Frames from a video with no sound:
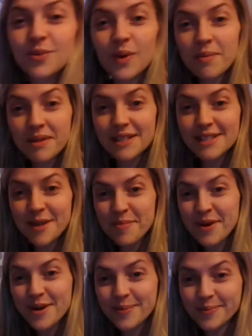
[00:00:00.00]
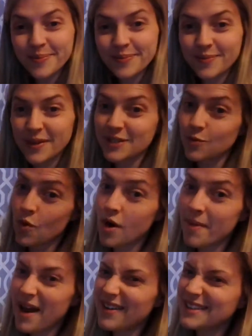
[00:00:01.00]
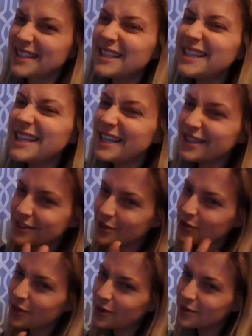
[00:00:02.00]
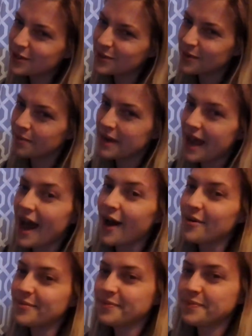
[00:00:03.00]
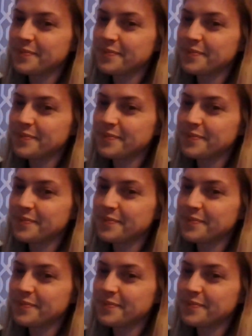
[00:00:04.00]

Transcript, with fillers: to swim in the summer? It's warm out. It's a little too cold to swim now.